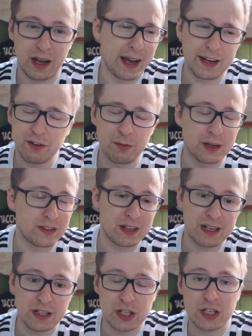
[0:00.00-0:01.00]
I never mind the
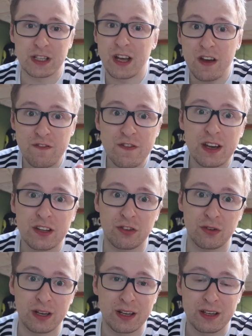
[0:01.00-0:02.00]
clean sheet. A
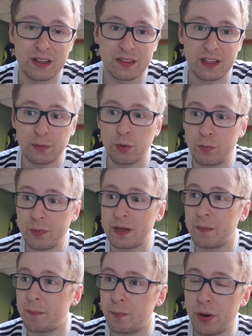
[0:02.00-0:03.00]
victory. That would
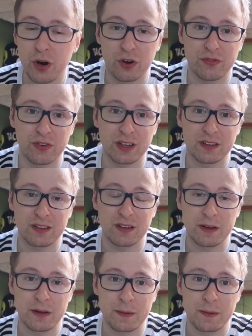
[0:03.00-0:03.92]
be perfect.